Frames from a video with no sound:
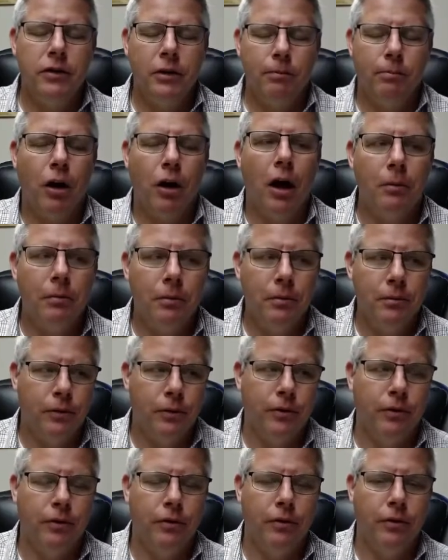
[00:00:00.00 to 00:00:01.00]
problems
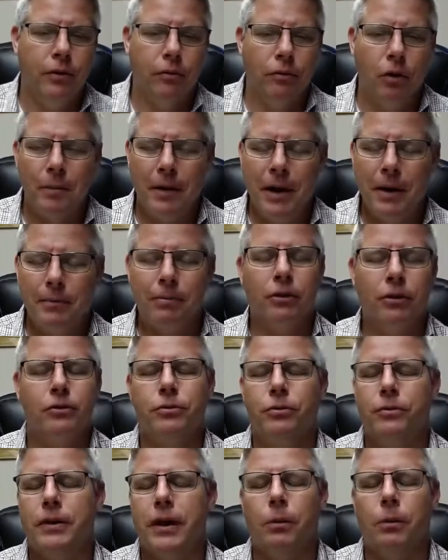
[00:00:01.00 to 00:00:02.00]
with the Roman emperors
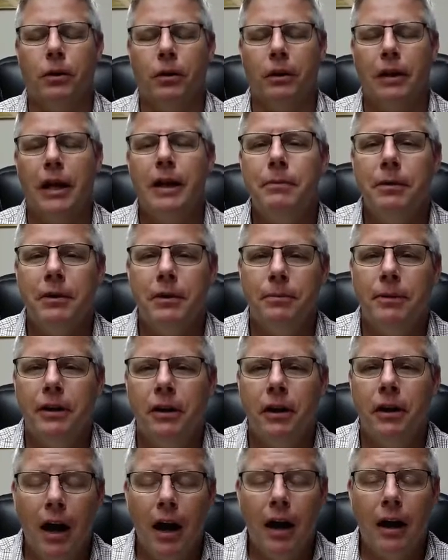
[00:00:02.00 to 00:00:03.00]
was they were claiming to be
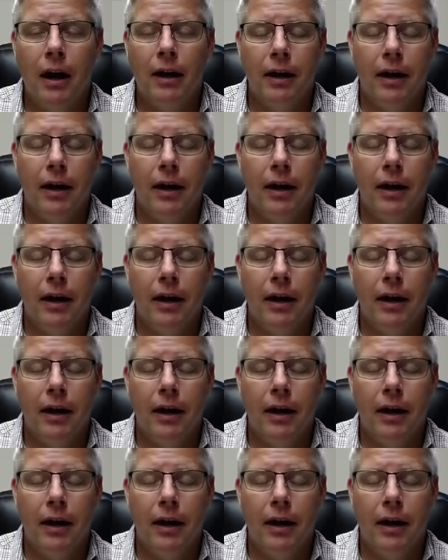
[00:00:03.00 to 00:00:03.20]
God